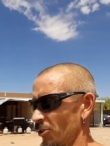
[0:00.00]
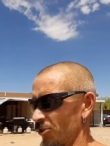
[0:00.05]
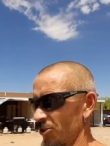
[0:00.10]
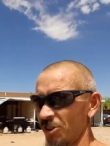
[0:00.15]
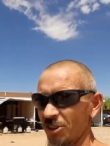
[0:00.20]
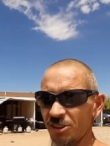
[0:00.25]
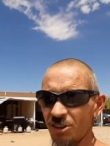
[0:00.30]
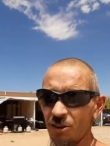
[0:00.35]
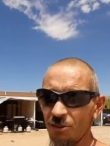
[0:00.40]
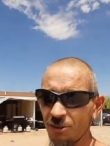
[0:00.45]

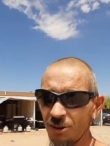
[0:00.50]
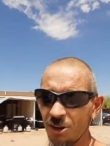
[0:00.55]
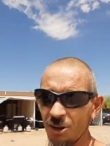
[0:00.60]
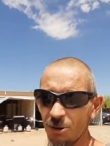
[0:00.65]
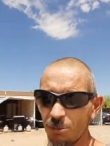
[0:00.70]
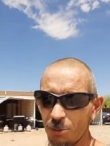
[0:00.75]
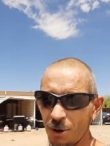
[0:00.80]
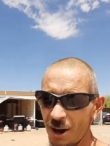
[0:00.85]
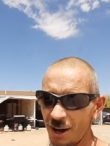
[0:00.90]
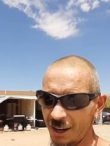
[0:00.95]
She's over
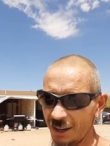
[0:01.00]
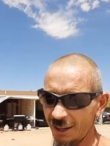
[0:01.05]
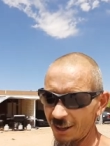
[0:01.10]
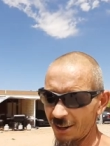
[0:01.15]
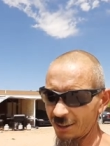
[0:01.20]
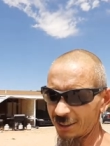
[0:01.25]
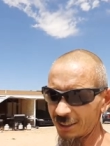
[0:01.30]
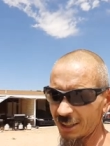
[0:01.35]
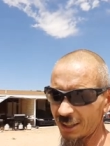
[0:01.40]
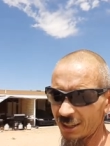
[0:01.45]
here breaking
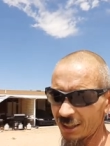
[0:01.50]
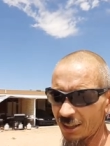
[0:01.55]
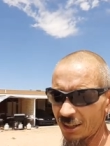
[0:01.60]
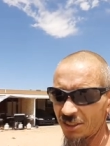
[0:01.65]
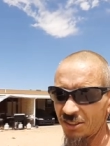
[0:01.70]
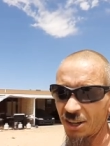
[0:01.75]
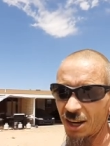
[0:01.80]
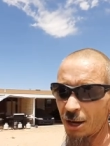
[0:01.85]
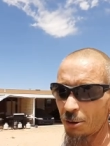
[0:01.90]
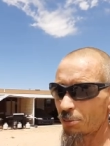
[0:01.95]
out the uh,
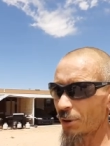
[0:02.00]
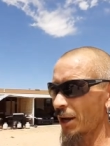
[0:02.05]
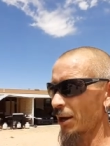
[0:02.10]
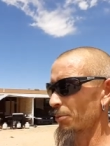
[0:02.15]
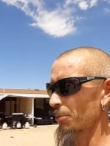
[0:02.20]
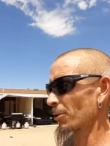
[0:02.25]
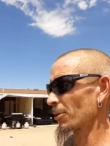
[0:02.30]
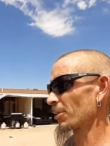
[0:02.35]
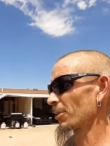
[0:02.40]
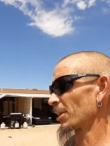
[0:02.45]

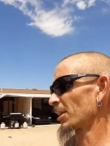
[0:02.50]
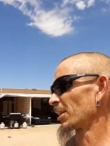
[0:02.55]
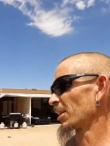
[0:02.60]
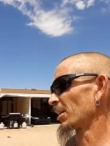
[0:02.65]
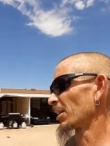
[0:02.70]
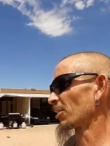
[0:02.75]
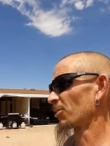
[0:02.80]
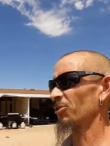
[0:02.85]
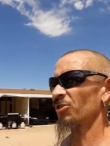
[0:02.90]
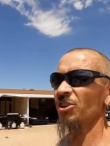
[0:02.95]
sandpaper
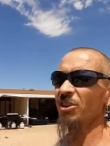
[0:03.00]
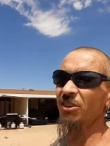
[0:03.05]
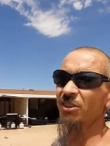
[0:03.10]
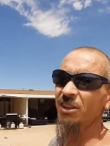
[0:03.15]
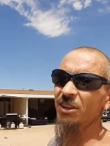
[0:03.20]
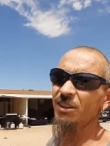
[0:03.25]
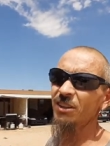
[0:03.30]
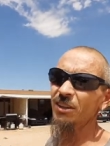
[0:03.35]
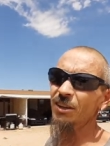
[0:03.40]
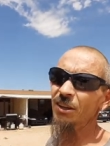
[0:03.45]
and she's
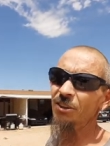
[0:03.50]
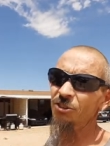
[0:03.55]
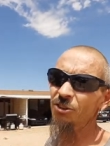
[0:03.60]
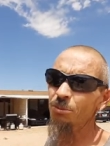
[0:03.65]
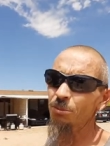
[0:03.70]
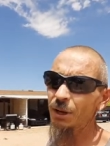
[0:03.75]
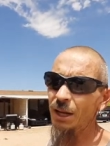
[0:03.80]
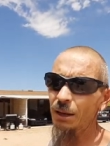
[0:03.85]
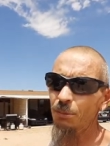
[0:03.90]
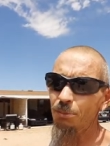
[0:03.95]
getting the
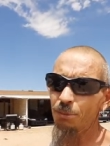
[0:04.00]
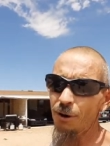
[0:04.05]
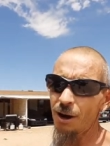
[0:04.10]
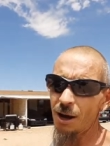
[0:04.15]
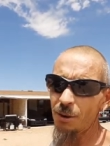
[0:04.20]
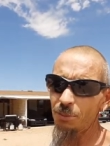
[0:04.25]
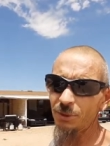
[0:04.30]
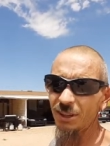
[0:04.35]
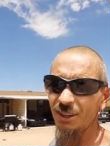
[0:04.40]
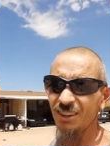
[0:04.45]
engine bay
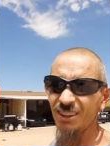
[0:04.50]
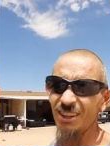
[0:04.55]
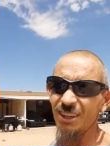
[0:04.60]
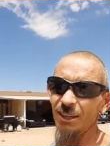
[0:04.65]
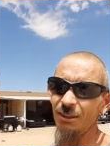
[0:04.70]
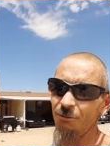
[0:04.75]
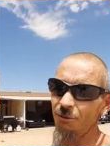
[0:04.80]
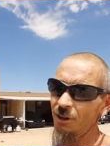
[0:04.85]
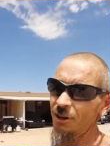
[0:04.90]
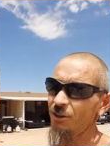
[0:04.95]
prepped
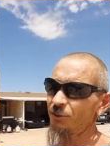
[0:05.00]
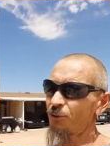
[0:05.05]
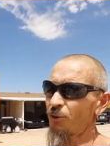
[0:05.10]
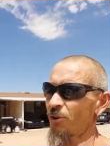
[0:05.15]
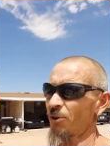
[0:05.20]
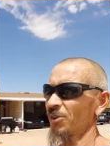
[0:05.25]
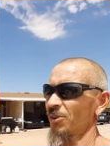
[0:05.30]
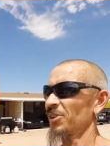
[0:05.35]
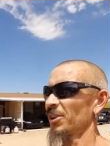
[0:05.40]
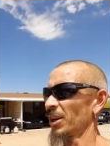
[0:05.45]
and ready
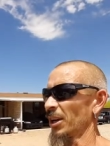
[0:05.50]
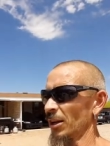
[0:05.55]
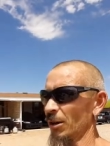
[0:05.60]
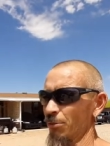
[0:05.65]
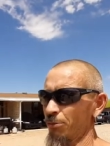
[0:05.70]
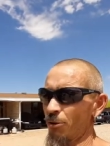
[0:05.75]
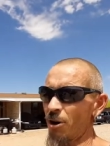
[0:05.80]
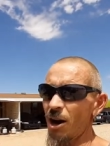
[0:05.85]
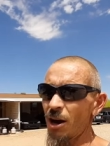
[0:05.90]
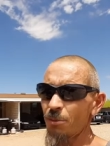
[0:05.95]
for us to get
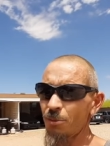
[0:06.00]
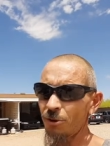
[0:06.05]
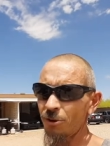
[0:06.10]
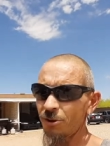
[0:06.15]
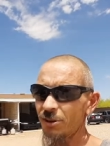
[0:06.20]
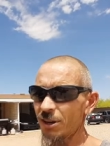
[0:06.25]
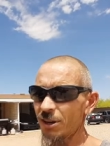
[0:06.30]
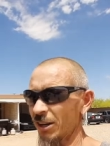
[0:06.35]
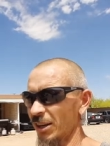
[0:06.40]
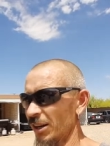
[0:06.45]
it
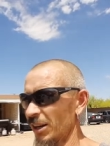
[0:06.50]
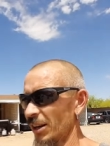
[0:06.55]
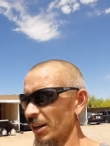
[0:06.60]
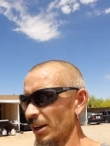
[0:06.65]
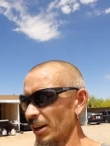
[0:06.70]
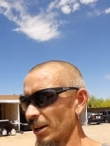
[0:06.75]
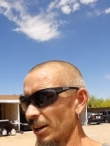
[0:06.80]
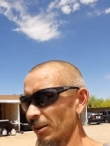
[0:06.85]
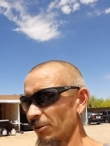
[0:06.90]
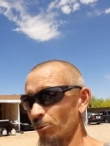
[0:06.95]
primered.
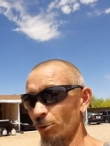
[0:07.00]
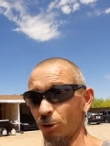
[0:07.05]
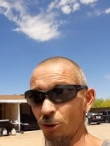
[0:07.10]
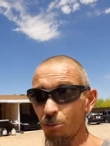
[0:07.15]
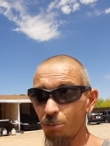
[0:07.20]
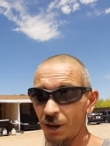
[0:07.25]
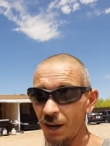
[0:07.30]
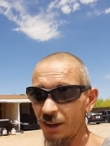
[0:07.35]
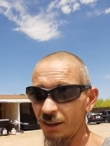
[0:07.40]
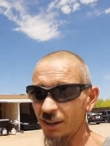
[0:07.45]
And when
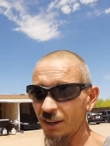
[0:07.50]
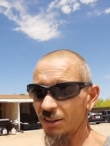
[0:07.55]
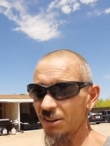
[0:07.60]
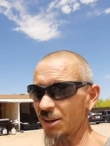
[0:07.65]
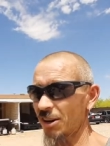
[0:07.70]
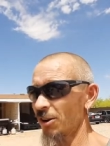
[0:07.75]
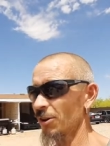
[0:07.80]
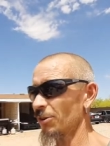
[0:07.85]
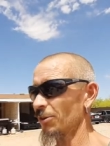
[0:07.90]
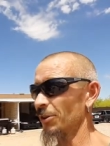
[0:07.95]
her paint gets
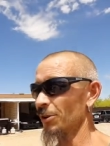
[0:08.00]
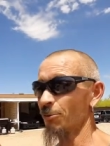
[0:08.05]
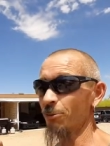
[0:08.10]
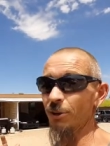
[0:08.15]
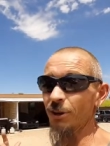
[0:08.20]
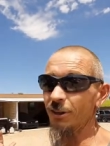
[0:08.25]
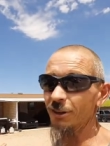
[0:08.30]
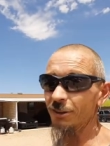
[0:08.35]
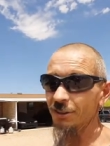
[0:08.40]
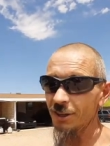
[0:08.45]
here, then
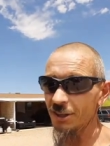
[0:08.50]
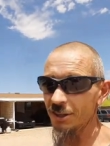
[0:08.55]
we're gonna